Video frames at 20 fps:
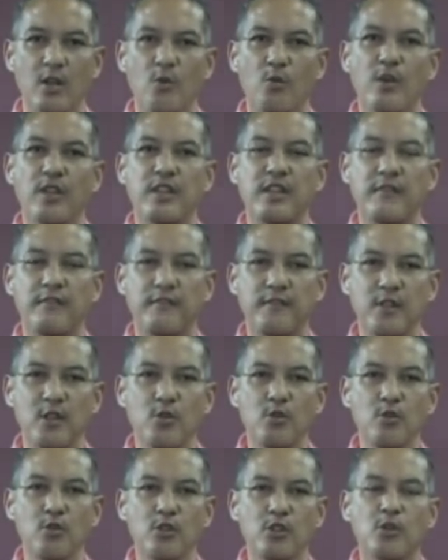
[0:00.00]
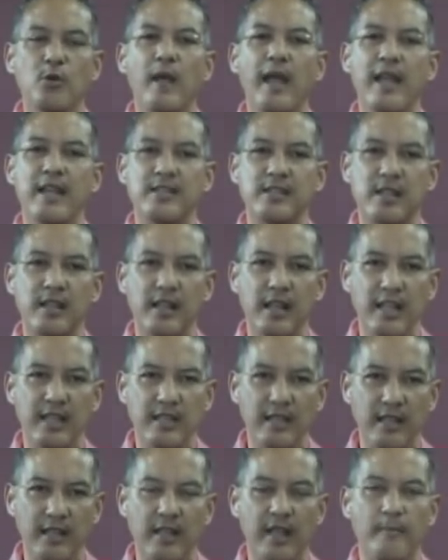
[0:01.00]
with a view to
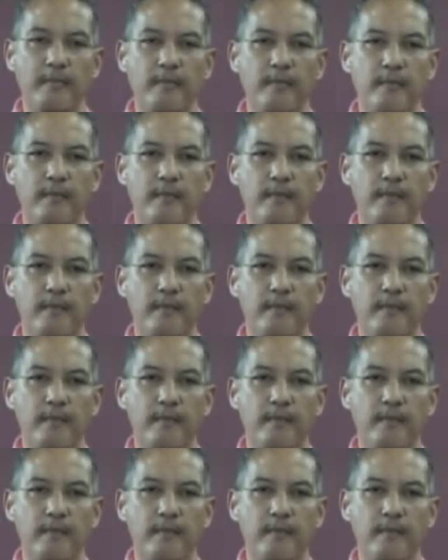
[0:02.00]
escalating them.